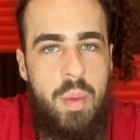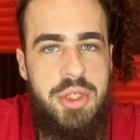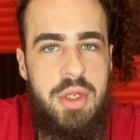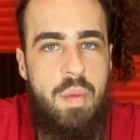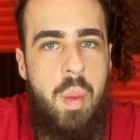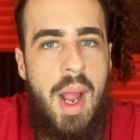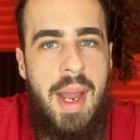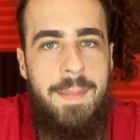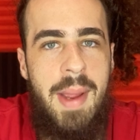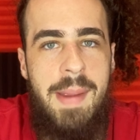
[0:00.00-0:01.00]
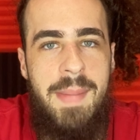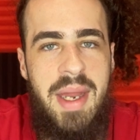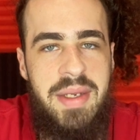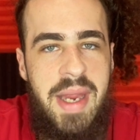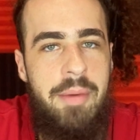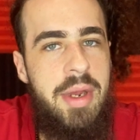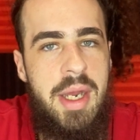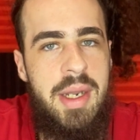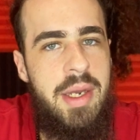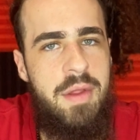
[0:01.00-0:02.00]
which is why my main carry
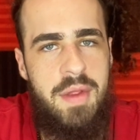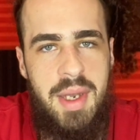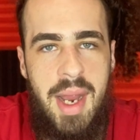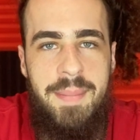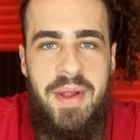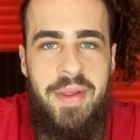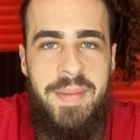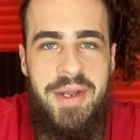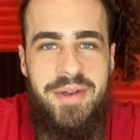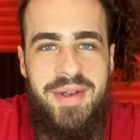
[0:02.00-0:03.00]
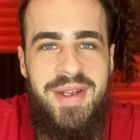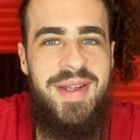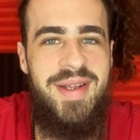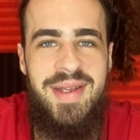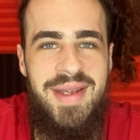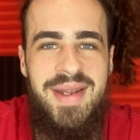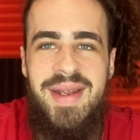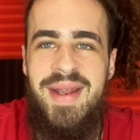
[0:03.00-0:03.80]
gun is a 9mm.